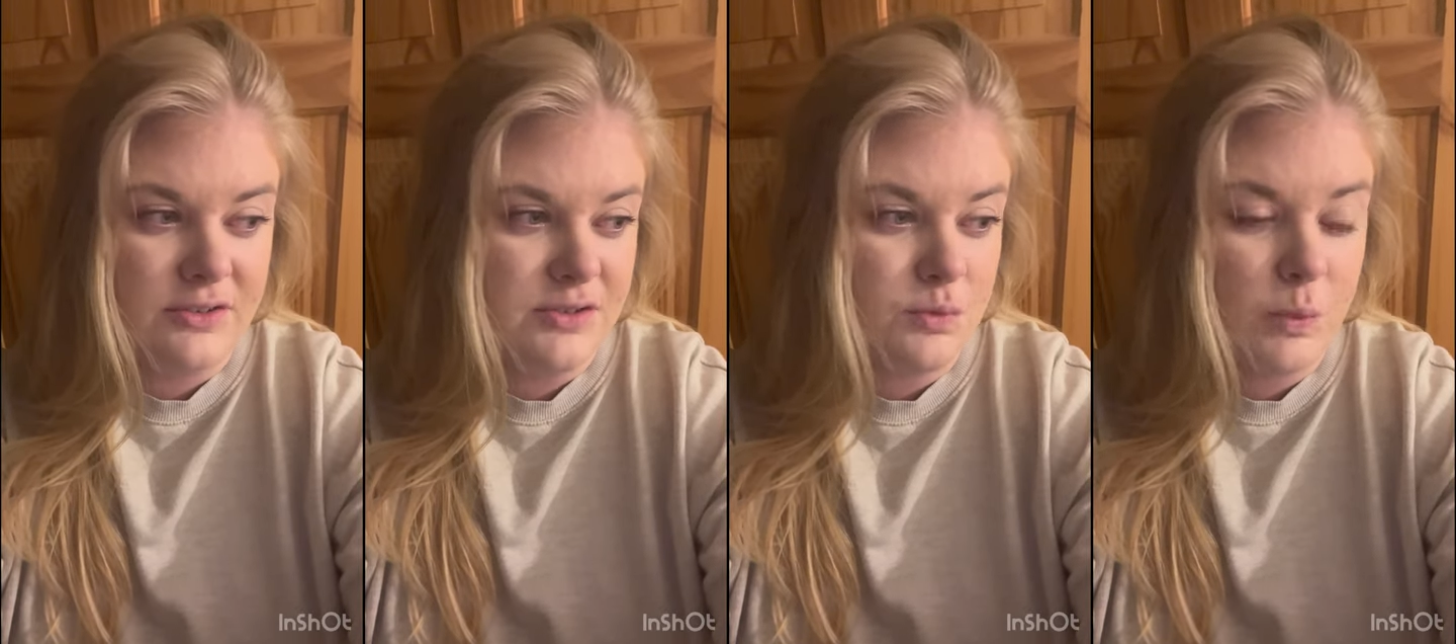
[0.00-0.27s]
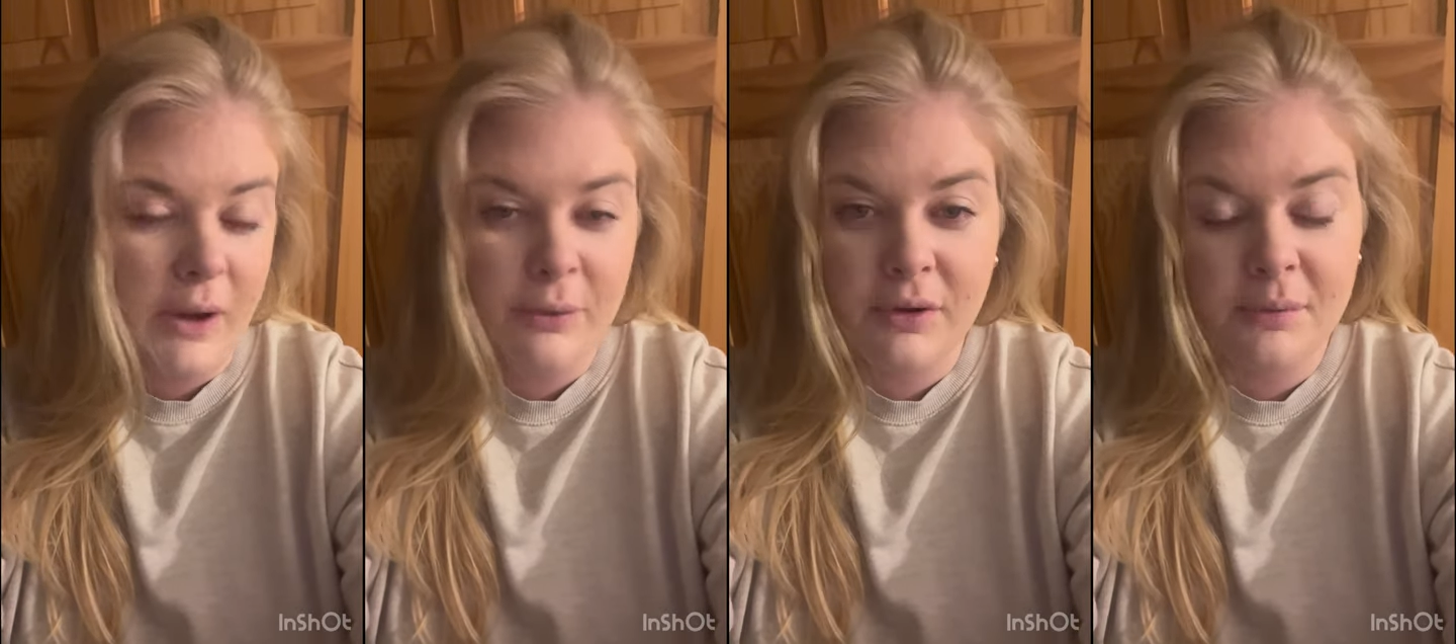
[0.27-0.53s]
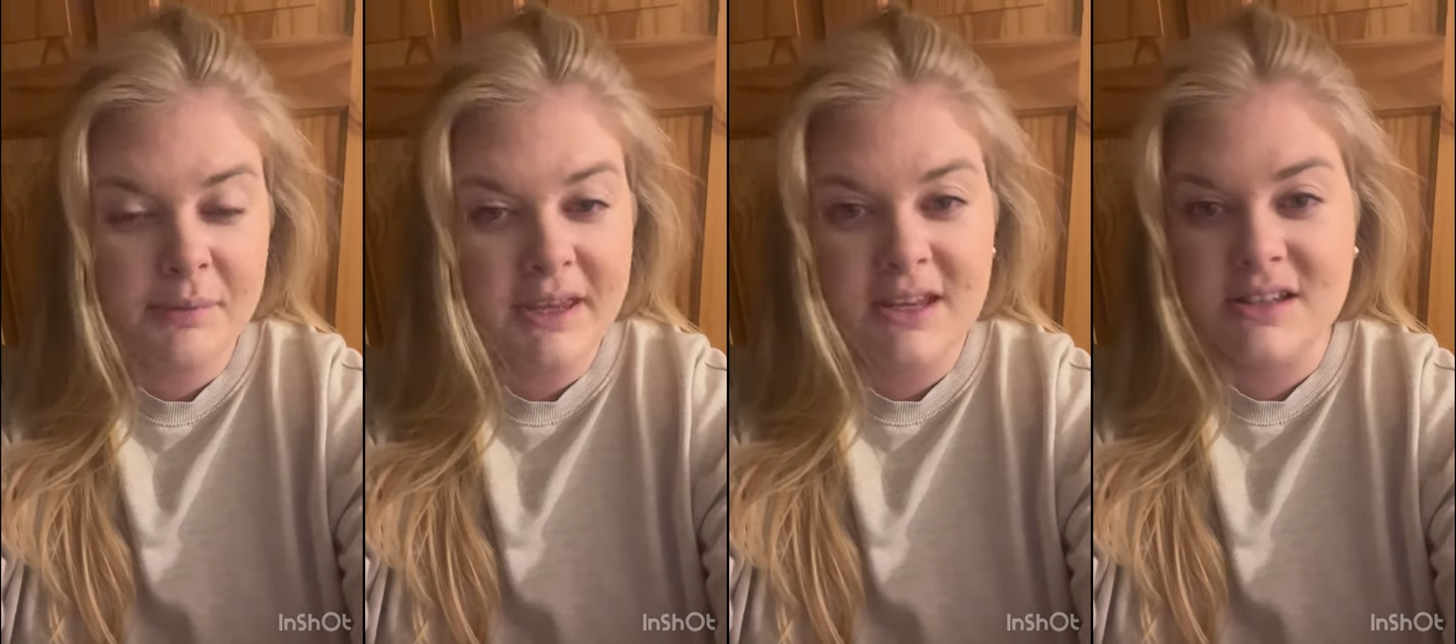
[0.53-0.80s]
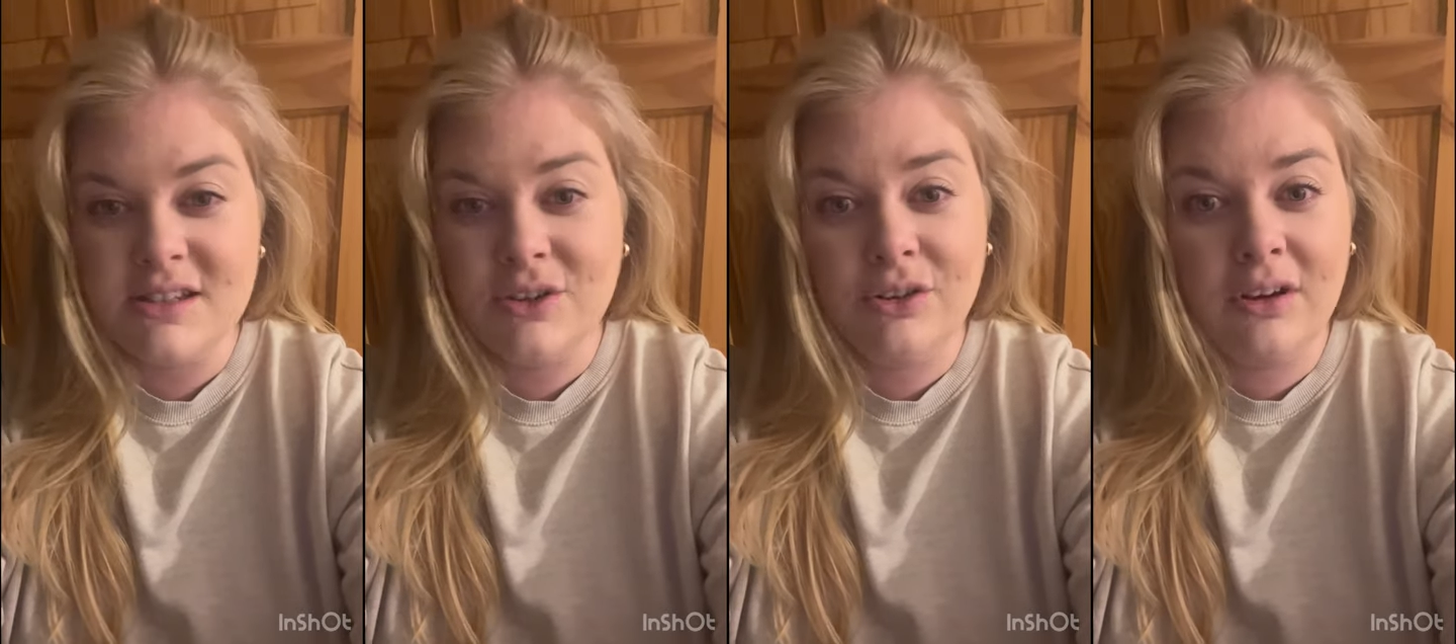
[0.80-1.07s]
welcomed me
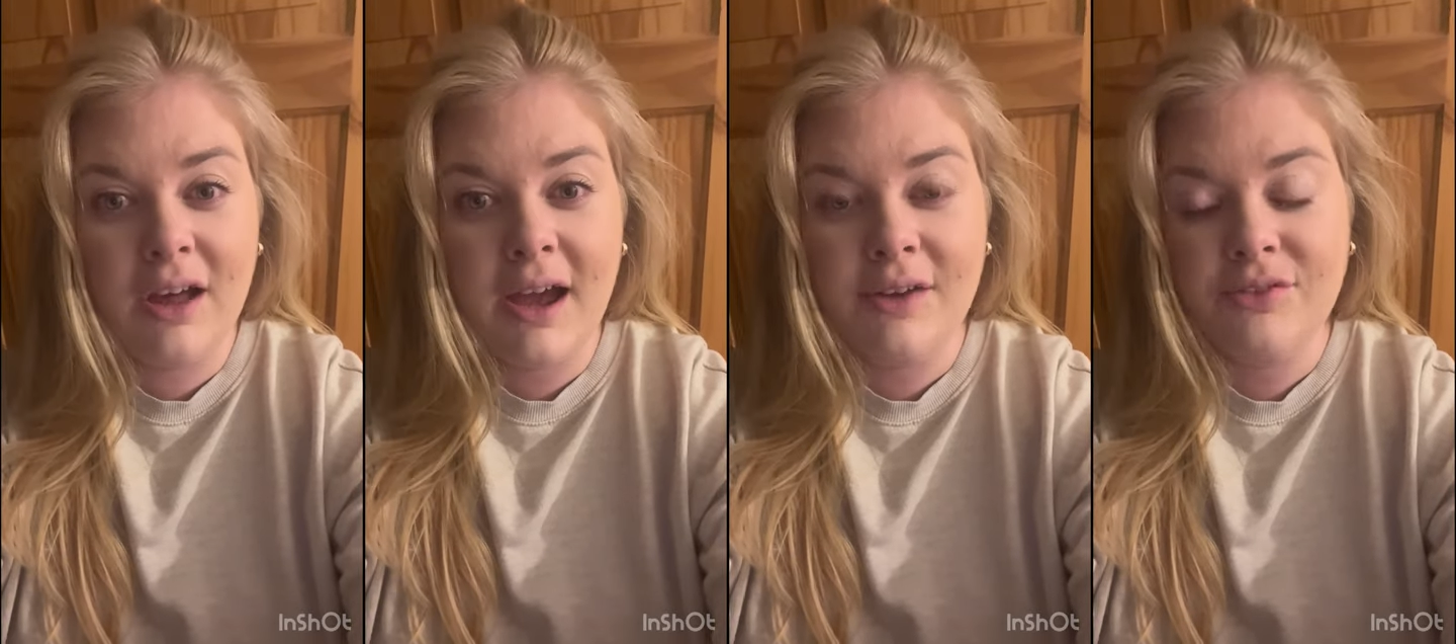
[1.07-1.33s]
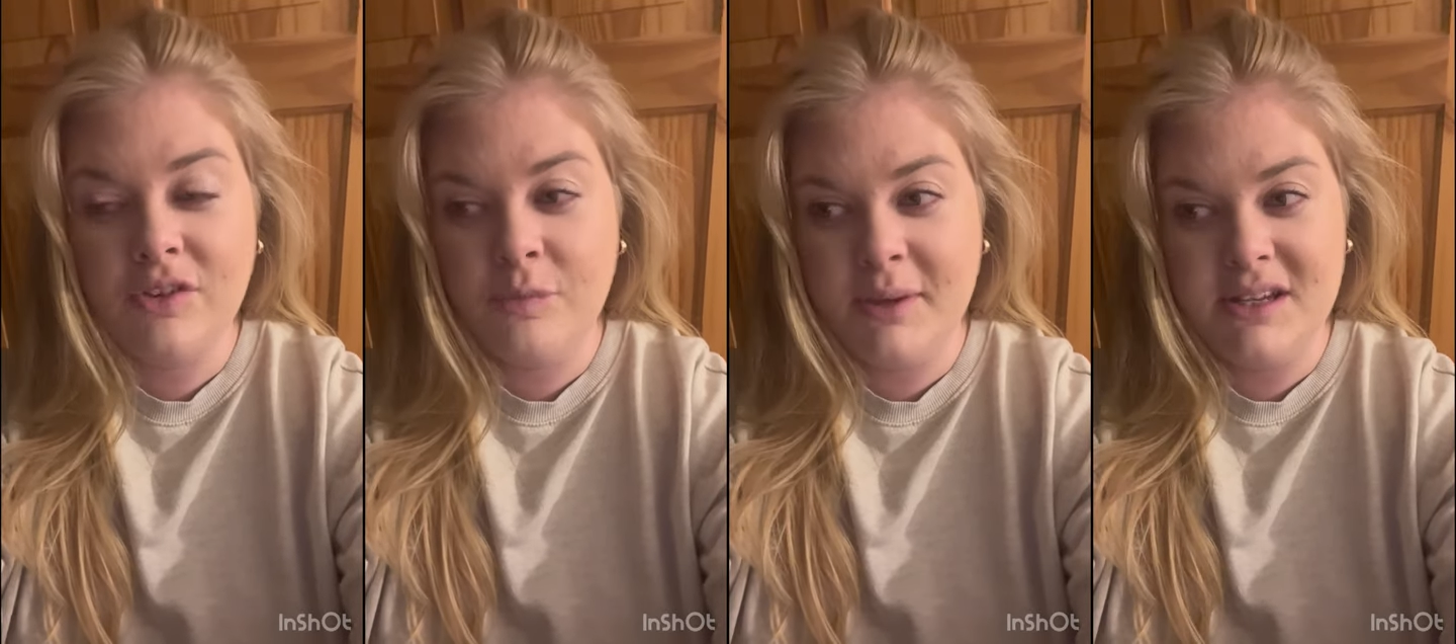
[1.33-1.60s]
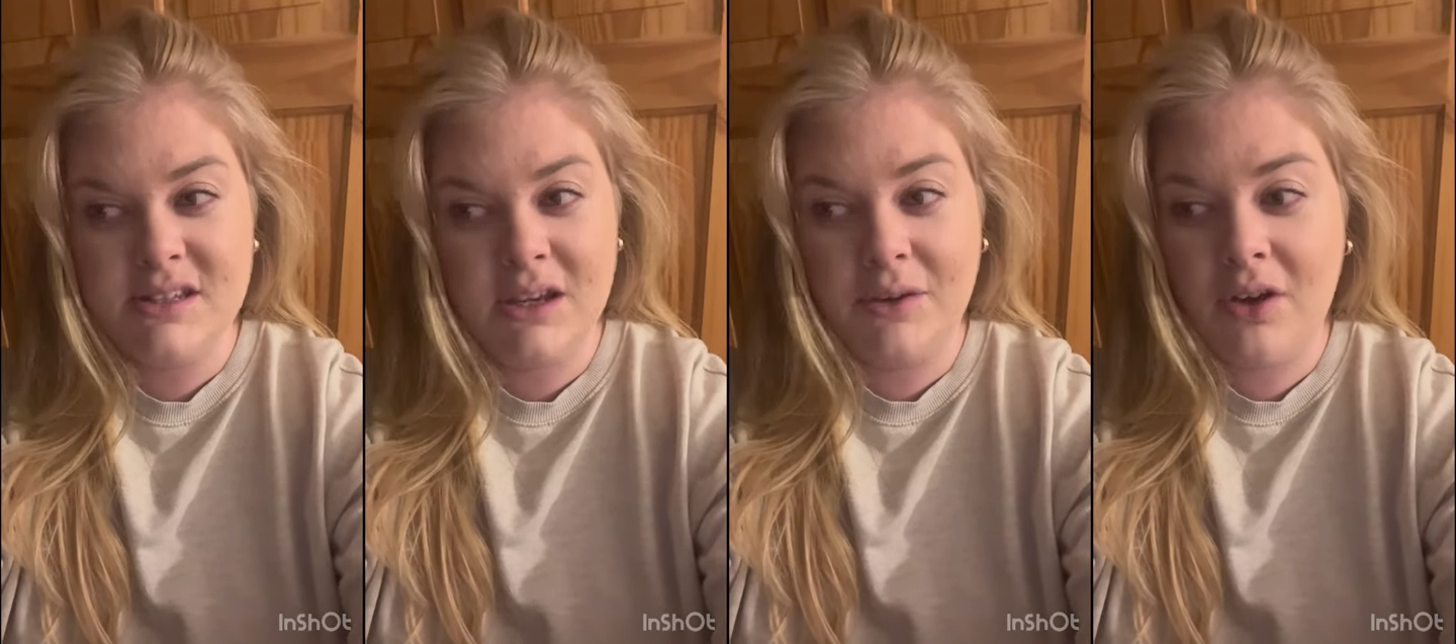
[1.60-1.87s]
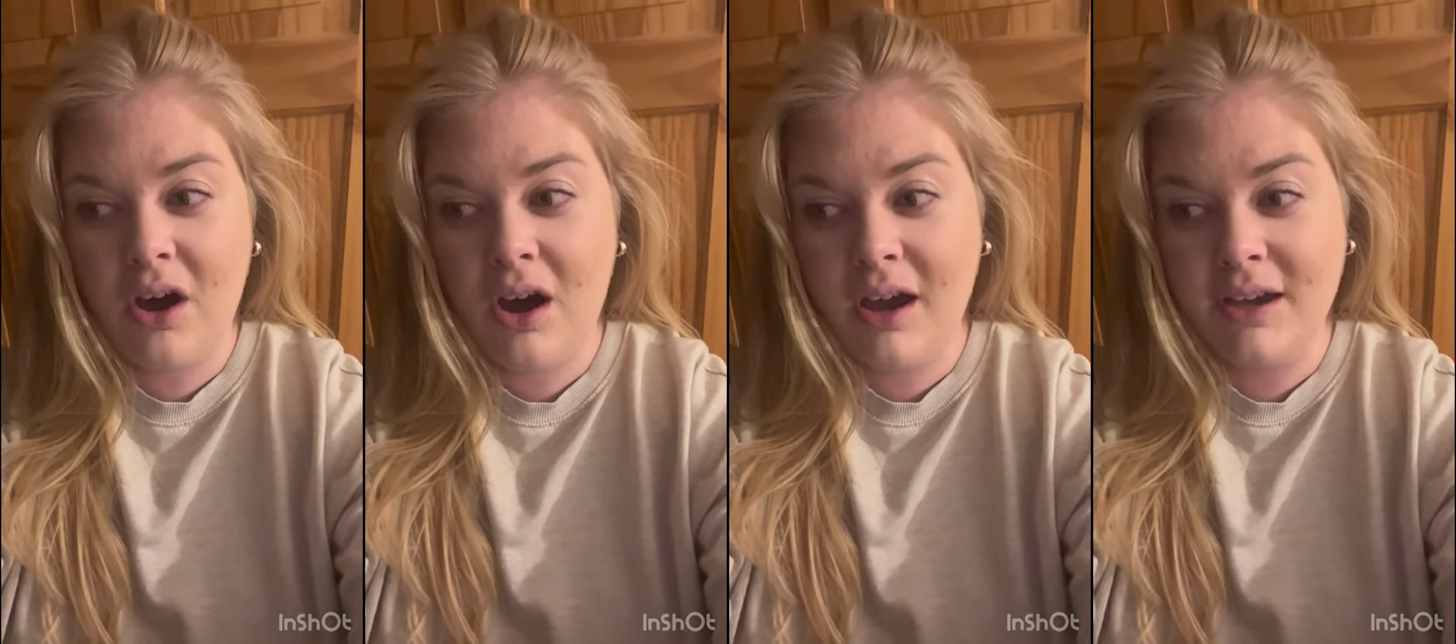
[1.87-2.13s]
into your life. You've been so
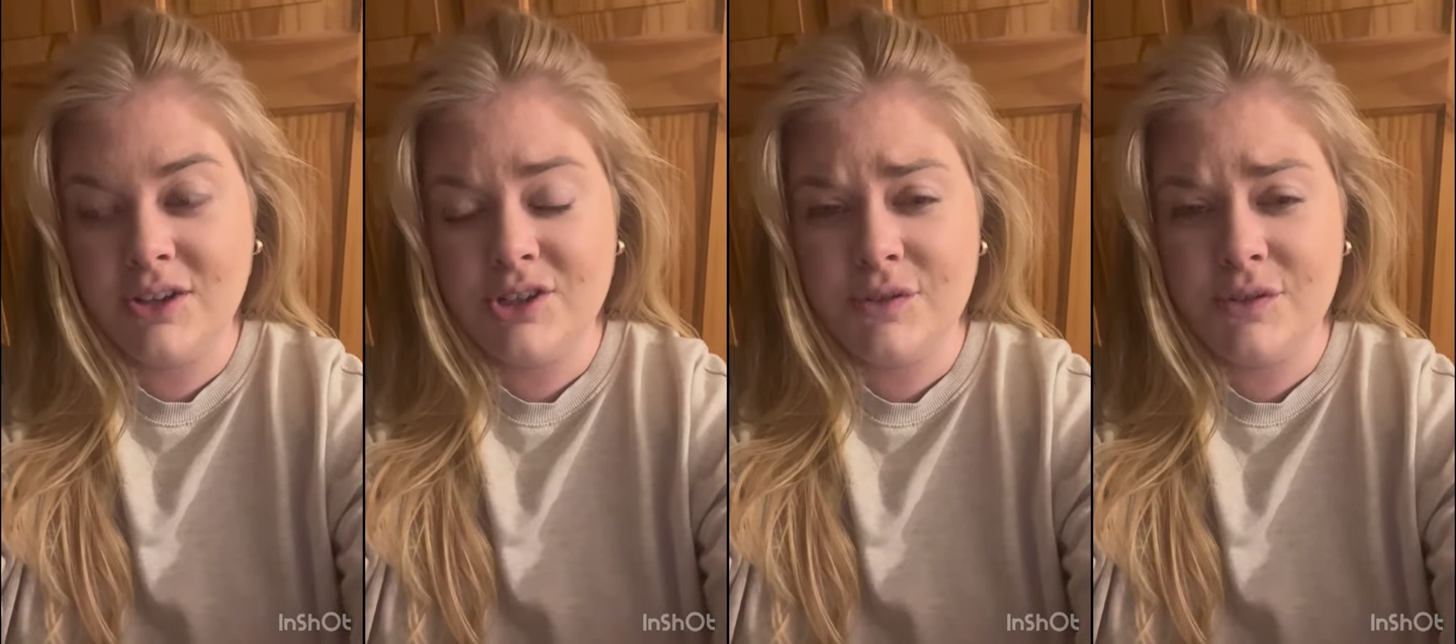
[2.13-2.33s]
kind.